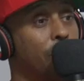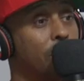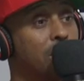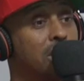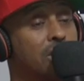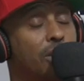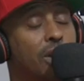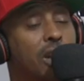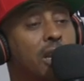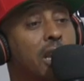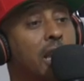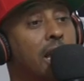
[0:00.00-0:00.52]
first of
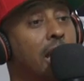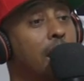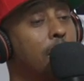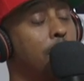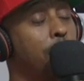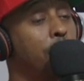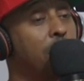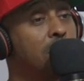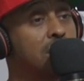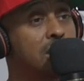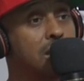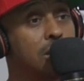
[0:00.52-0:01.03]
all, nigga getting
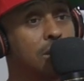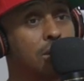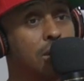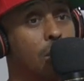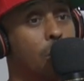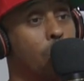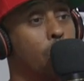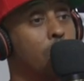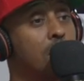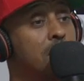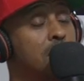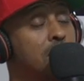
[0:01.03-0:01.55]
pussy
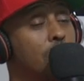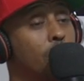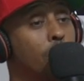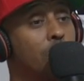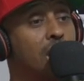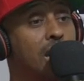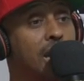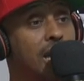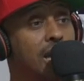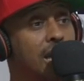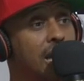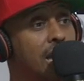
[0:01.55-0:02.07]
once a
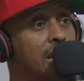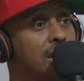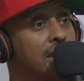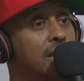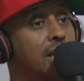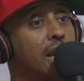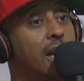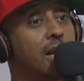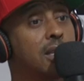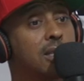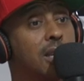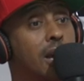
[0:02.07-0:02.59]
week and getting
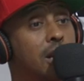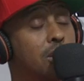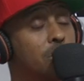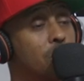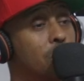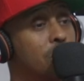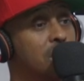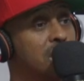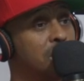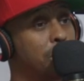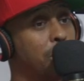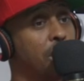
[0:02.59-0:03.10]
dick sucks on
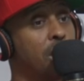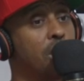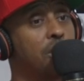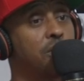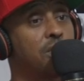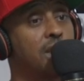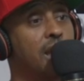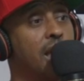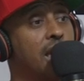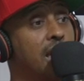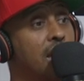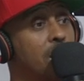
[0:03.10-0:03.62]
his
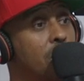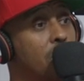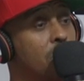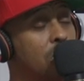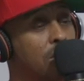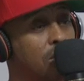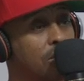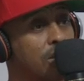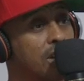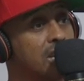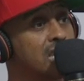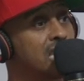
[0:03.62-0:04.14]
birthday and on
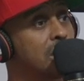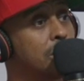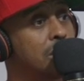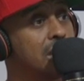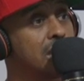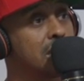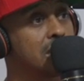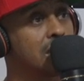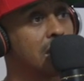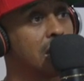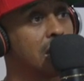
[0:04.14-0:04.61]
Christmas.